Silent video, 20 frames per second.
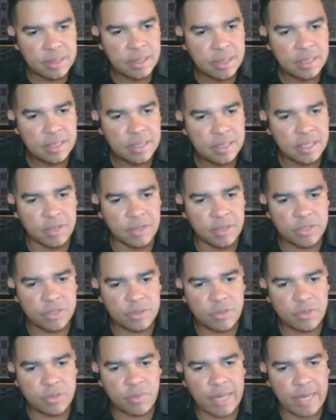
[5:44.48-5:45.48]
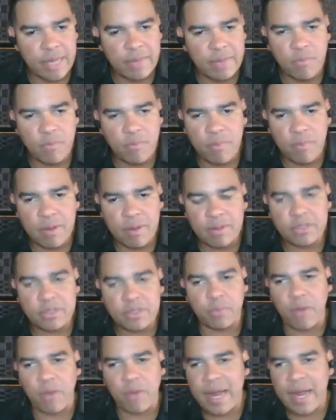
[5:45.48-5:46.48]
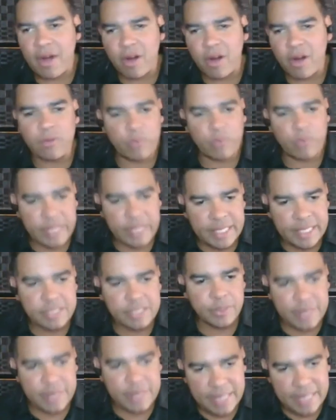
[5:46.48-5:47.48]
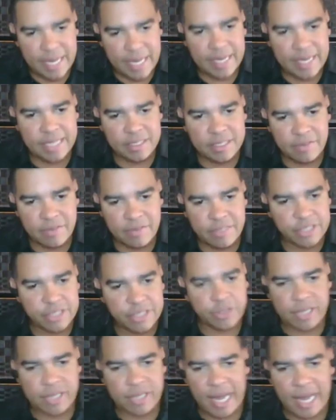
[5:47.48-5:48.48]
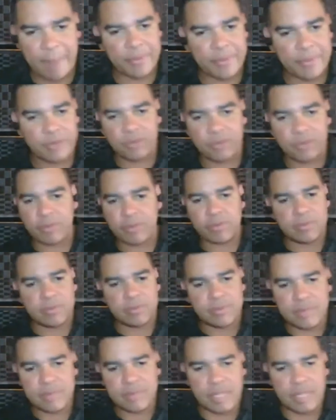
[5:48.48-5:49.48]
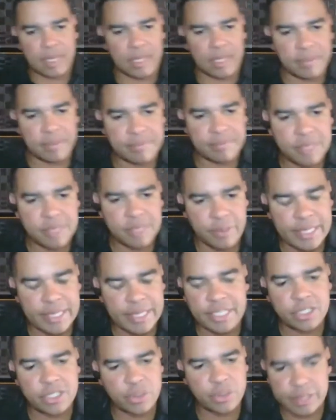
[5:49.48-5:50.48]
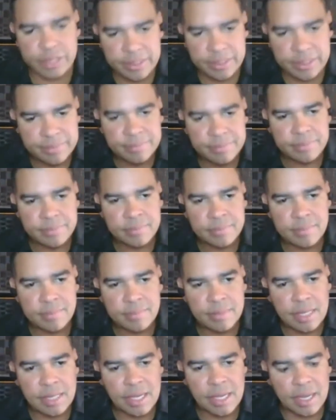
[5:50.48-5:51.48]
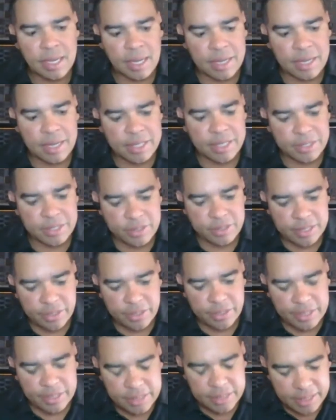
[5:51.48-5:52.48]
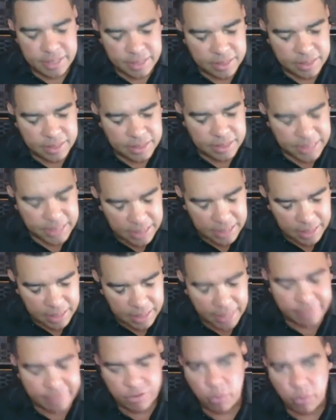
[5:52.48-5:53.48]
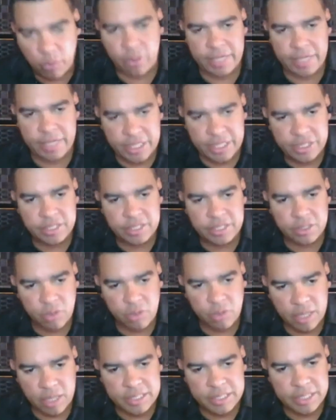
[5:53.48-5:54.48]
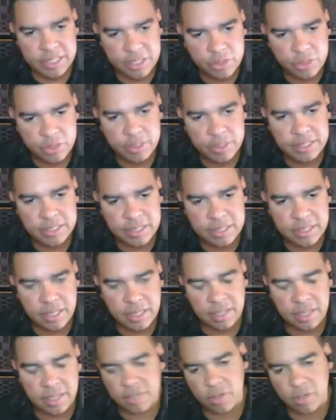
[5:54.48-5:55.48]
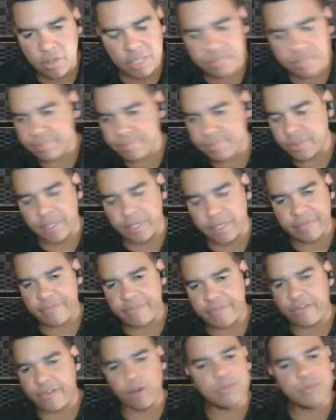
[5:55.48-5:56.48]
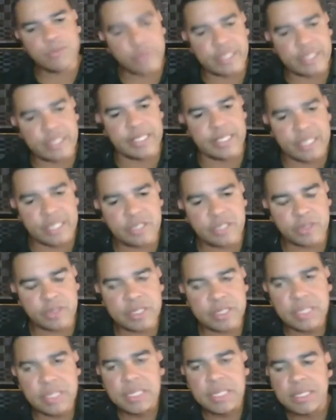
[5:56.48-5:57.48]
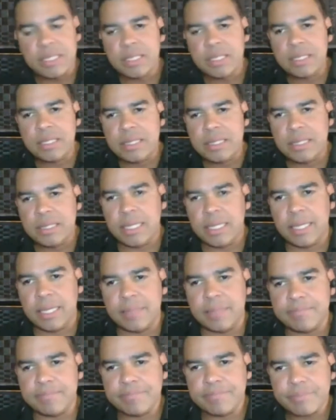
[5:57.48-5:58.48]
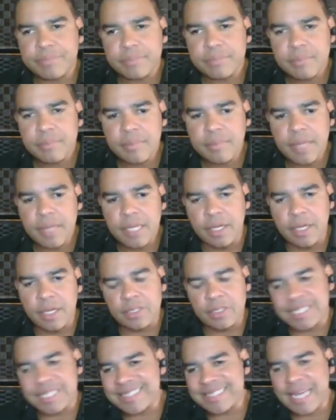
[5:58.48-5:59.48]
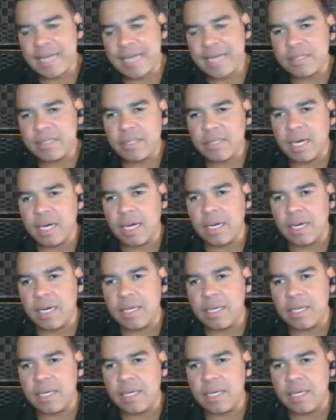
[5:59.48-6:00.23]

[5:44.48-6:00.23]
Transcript: You know, so, so like, so why aren't we doing that as a venture capital, um, you know, industry? Uh, I think there, there is a key lack of coordination across industries, uh, across sorry, firms within the industry, um, you know, such that uh,